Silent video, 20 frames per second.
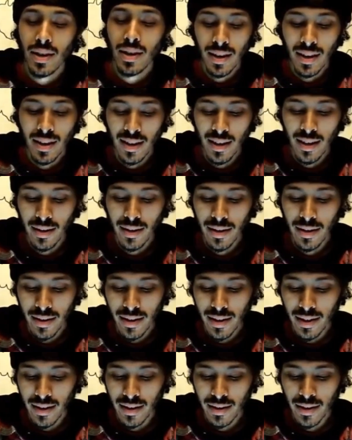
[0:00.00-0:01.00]

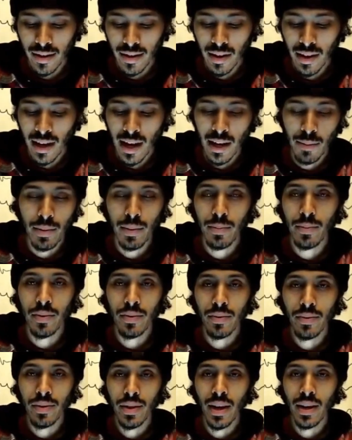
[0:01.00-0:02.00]
And you know, a lot of
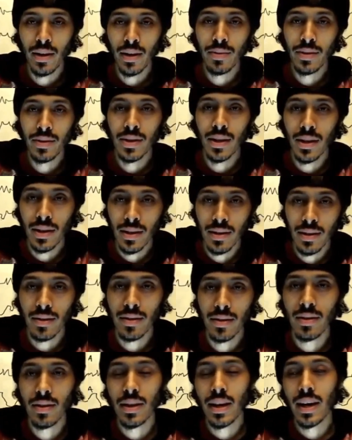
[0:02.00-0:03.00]
people thought it was like
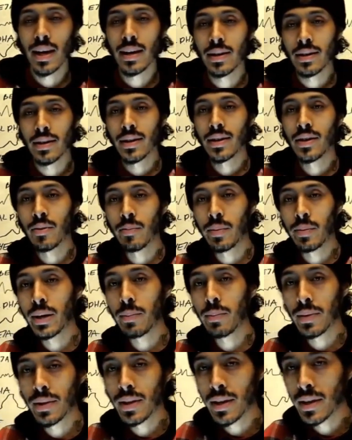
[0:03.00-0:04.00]
edited or
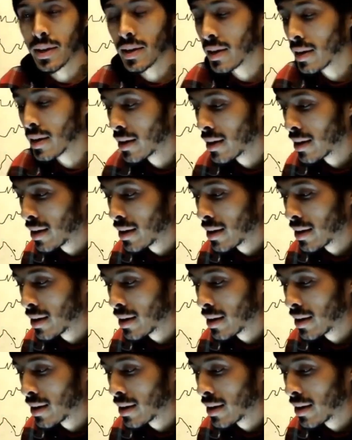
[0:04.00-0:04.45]
manipulated,